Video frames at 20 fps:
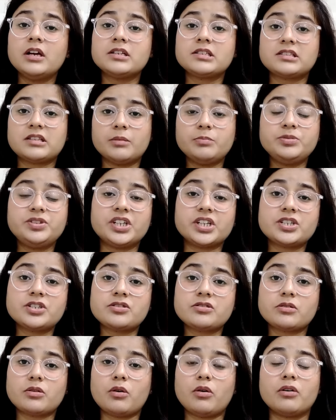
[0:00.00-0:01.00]

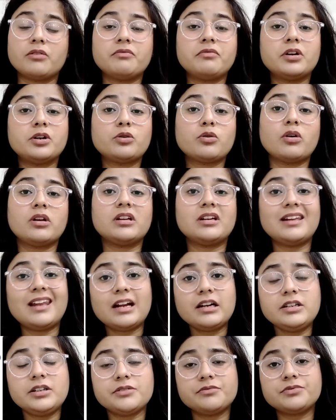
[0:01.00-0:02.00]
subjects or what all
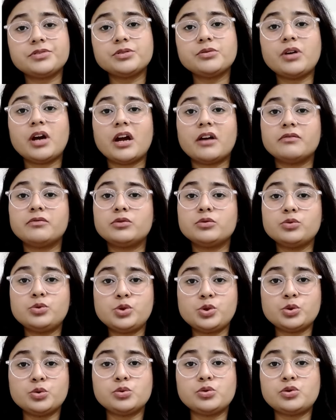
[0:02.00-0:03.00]
electives you have to
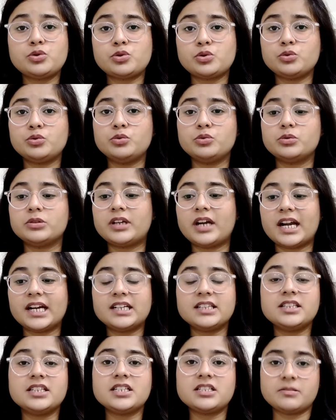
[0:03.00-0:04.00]
choose to
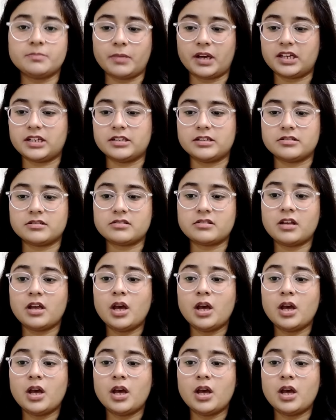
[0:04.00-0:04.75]
get these minors.